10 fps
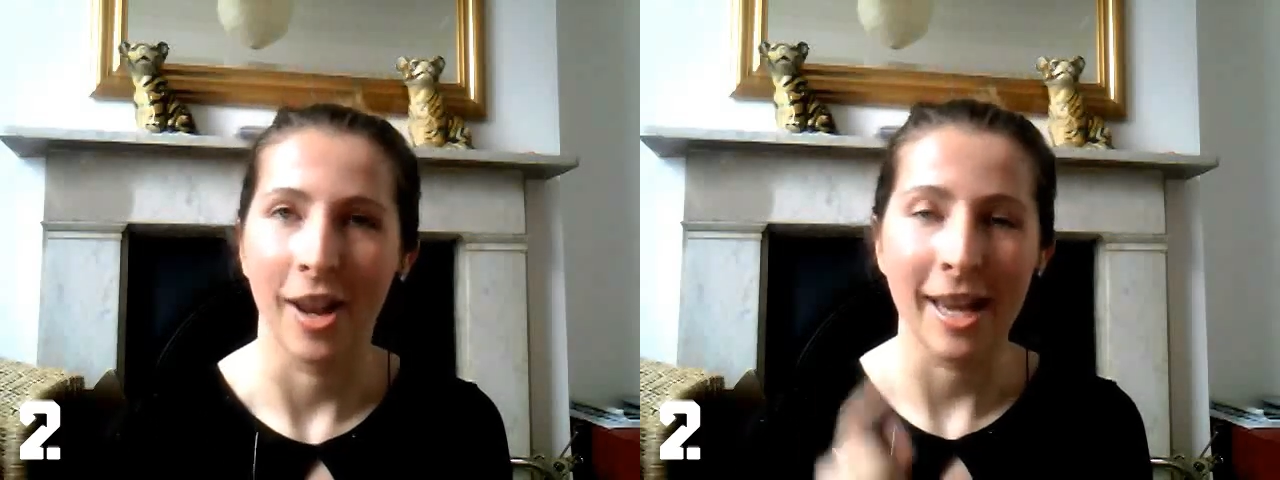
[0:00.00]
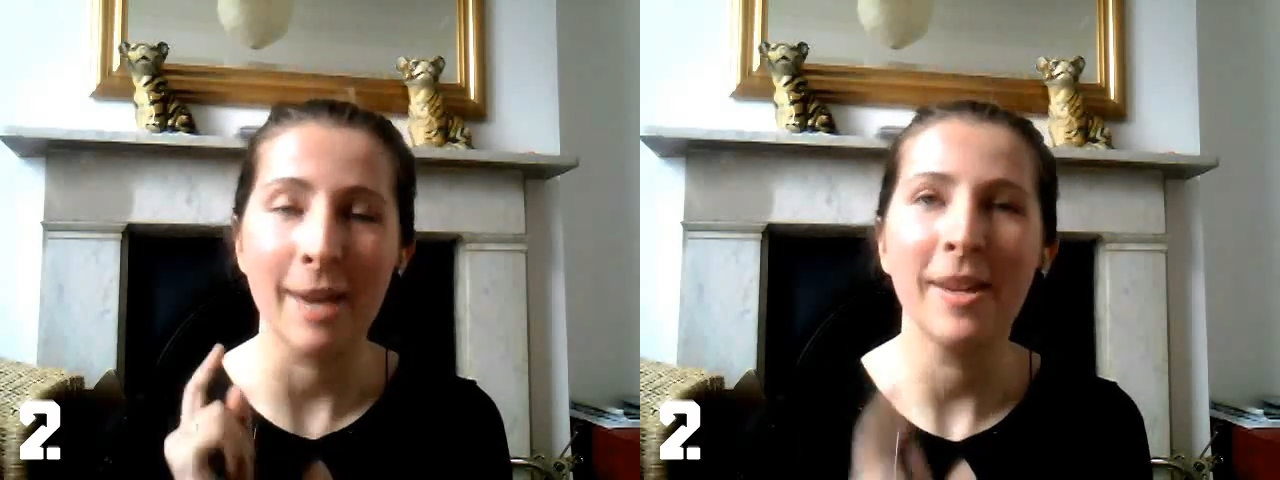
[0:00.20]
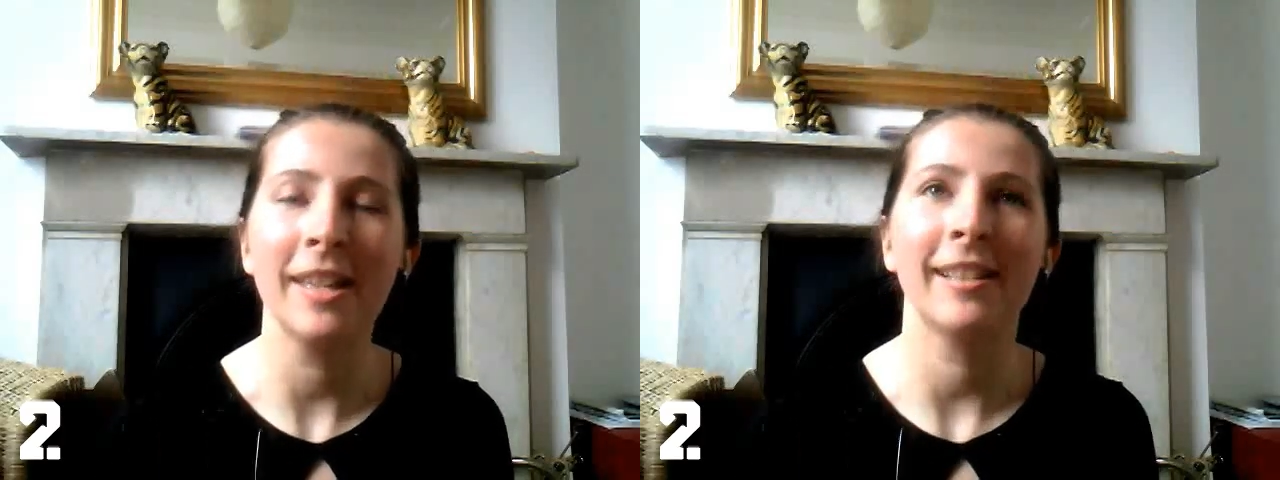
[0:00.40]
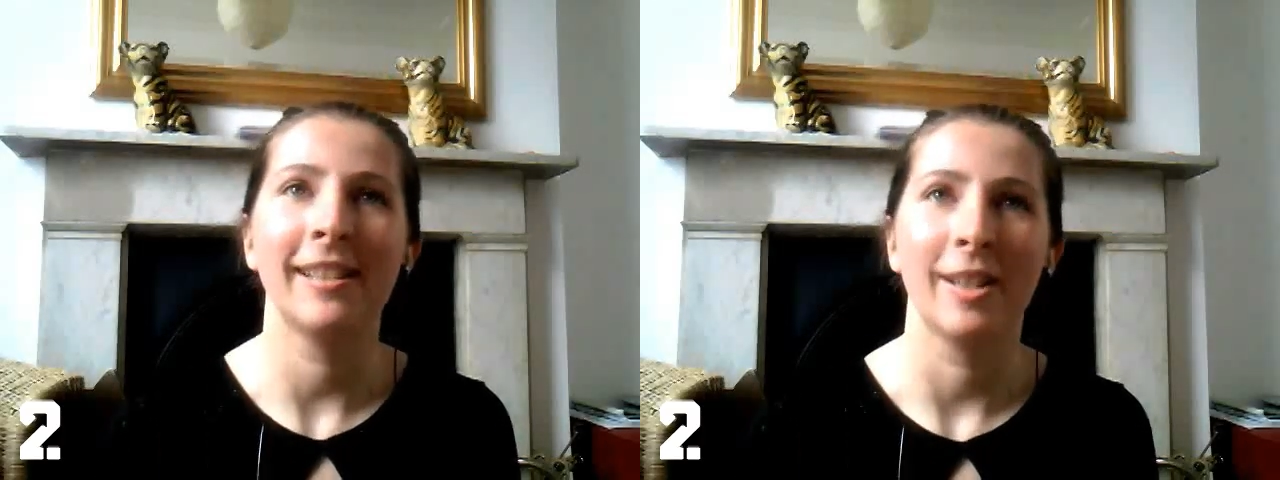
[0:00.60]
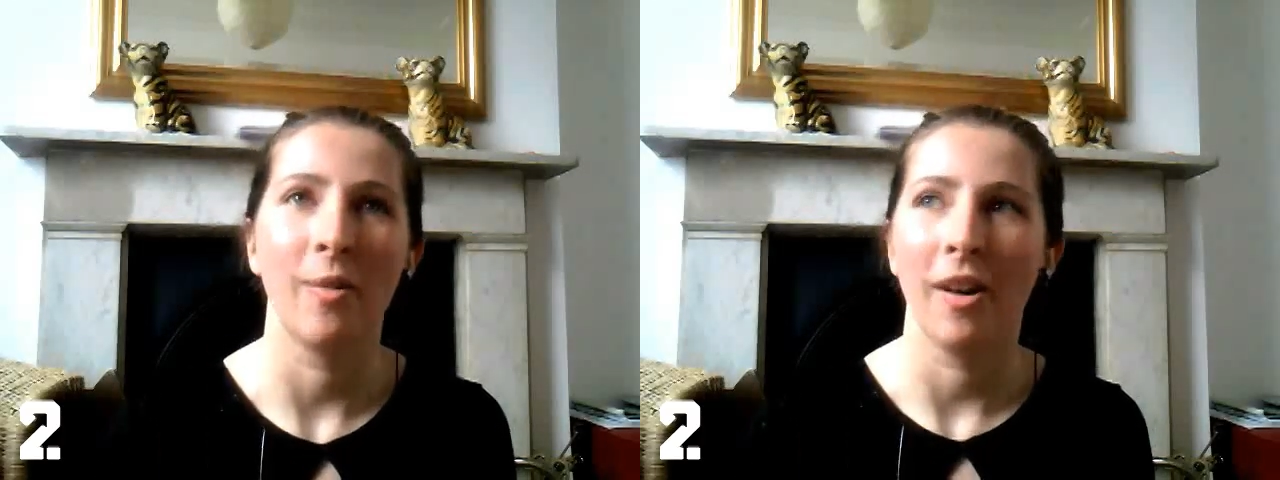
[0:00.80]

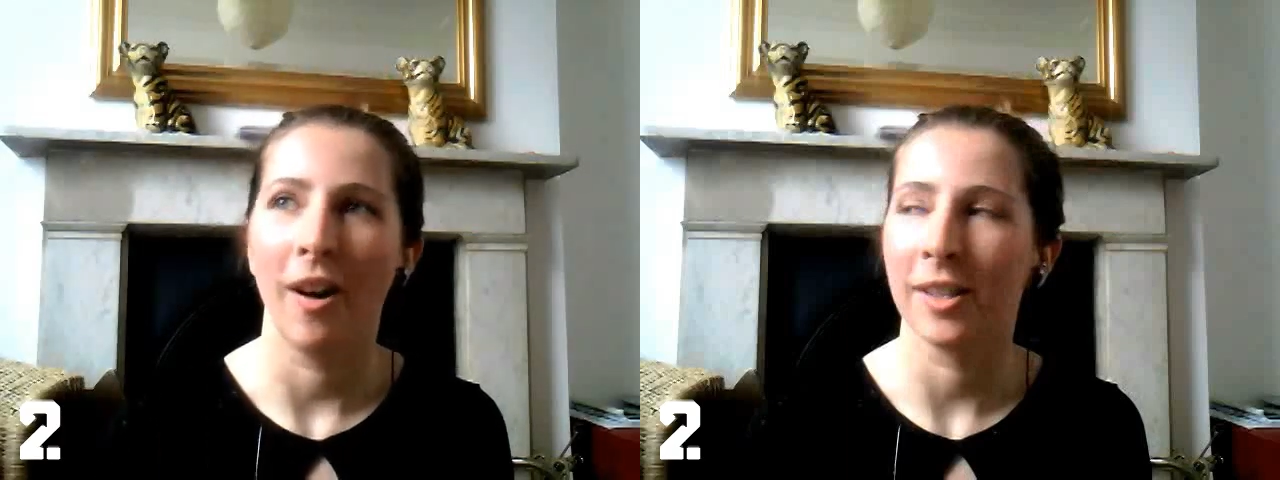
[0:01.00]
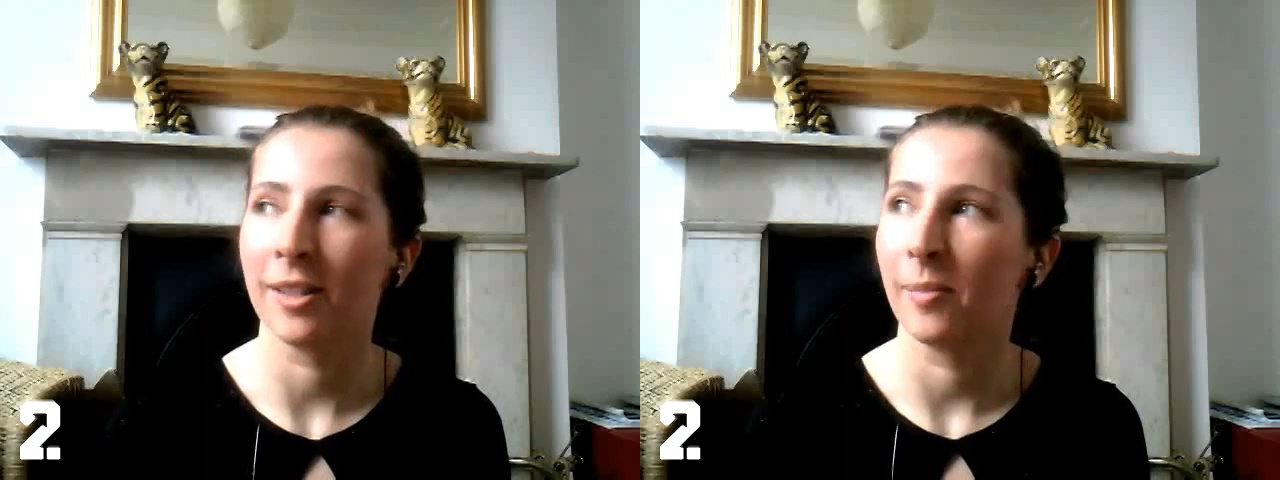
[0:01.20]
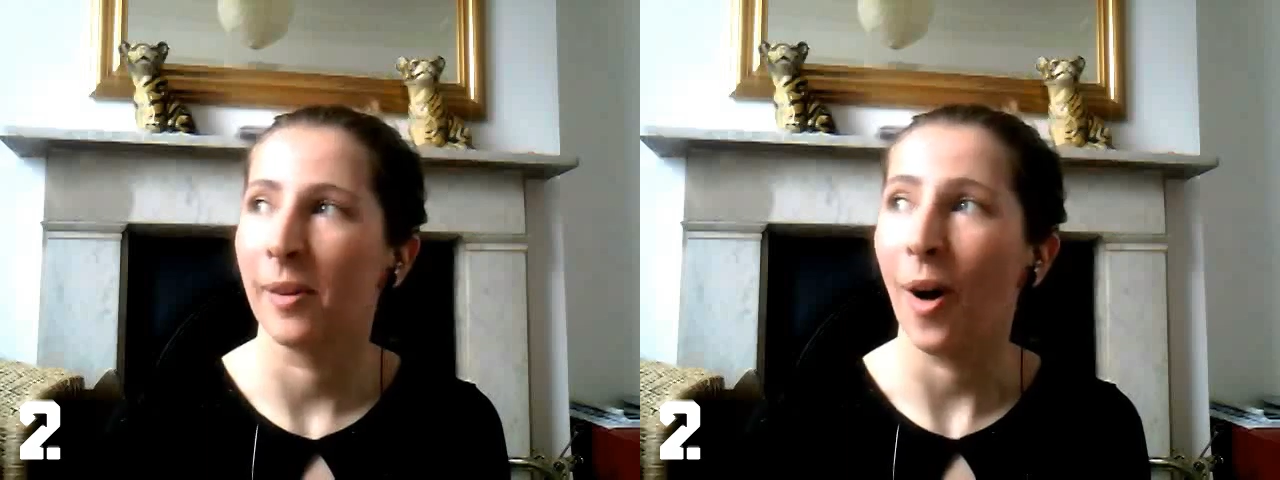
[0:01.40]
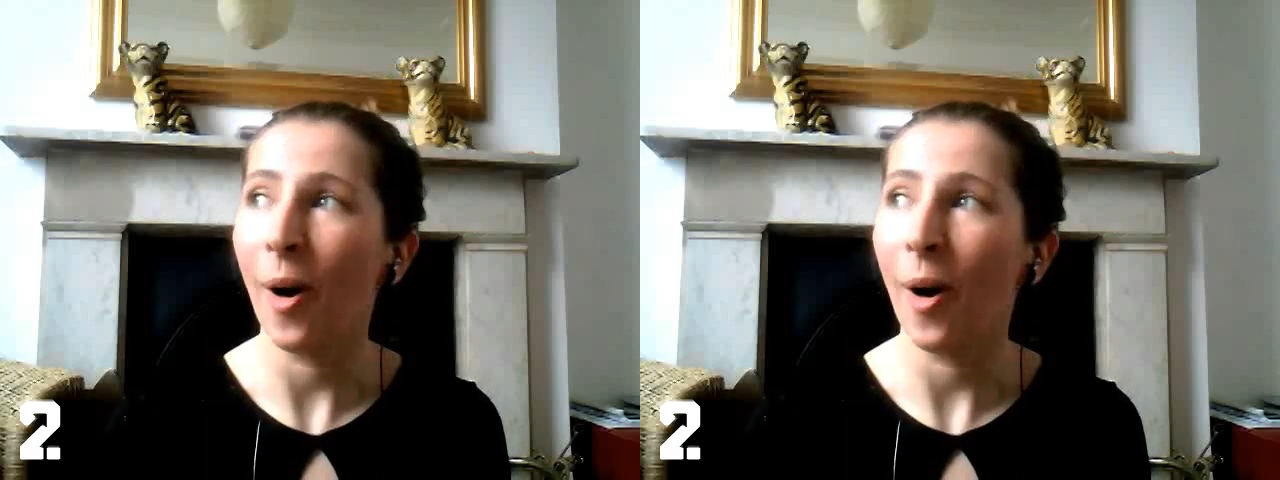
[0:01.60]
immediately asks me,